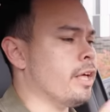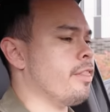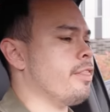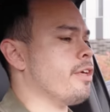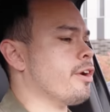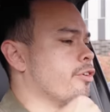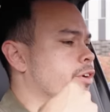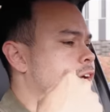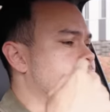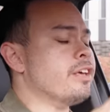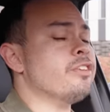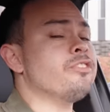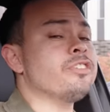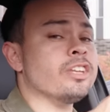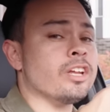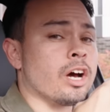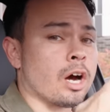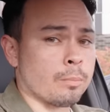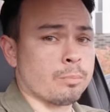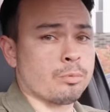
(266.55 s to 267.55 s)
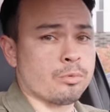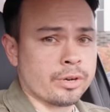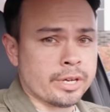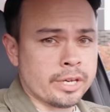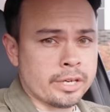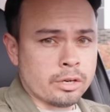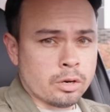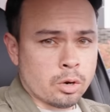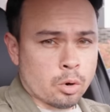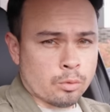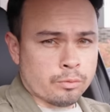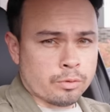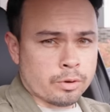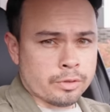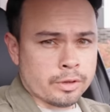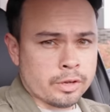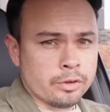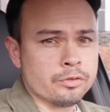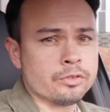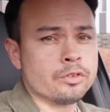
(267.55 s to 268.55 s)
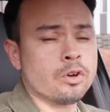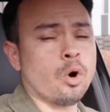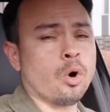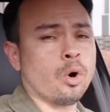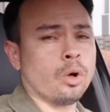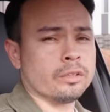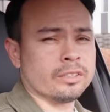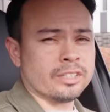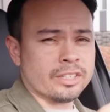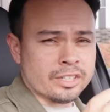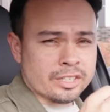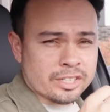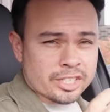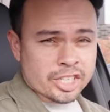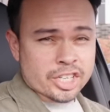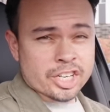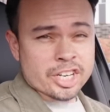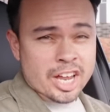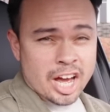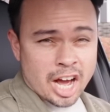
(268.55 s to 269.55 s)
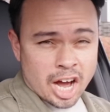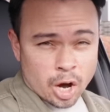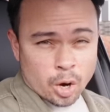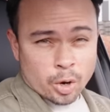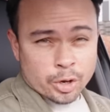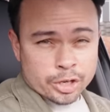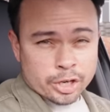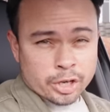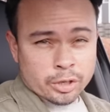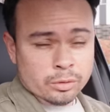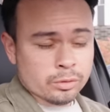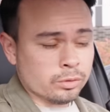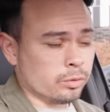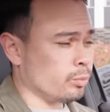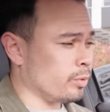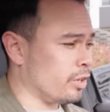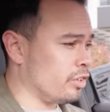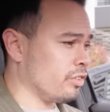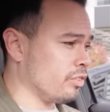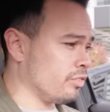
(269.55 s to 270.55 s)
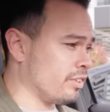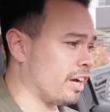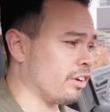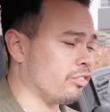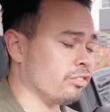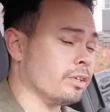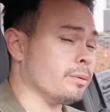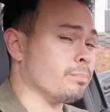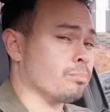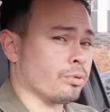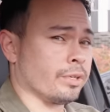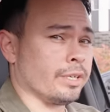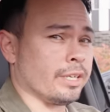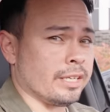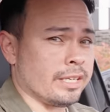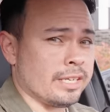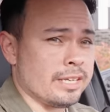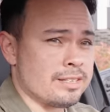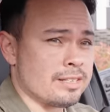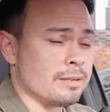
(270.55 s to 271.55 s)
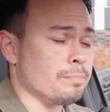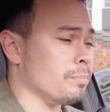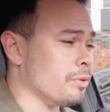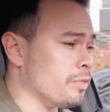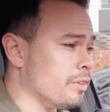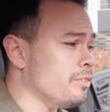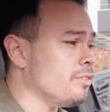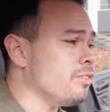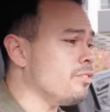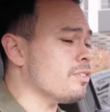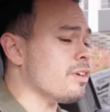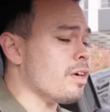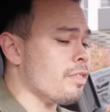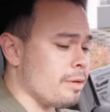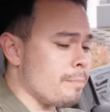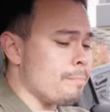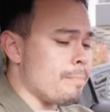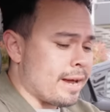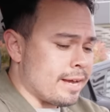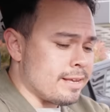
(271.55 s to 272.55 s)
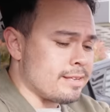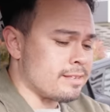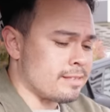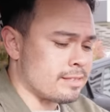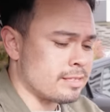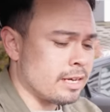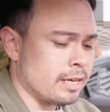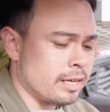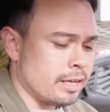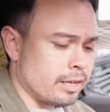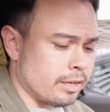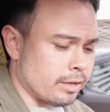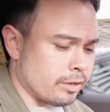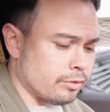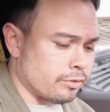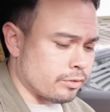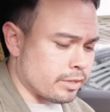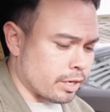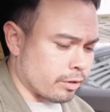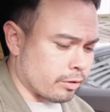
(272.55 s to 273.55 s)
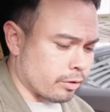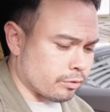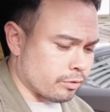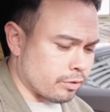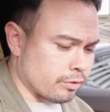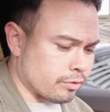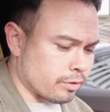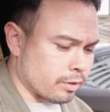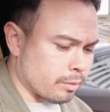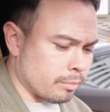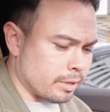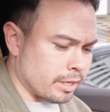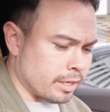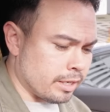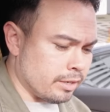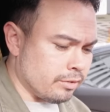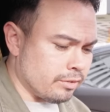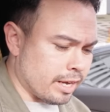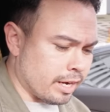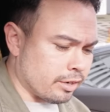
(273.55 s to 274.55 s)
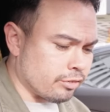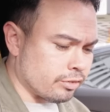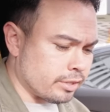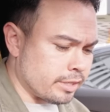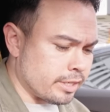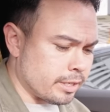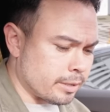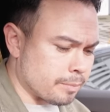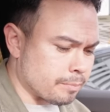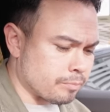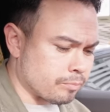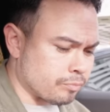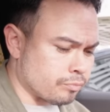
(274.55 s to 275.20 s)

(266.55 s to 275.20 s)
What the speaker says: There is an upgrade over this called DIN audio, which is actually pretty decent, but this is the base stereo system and is actually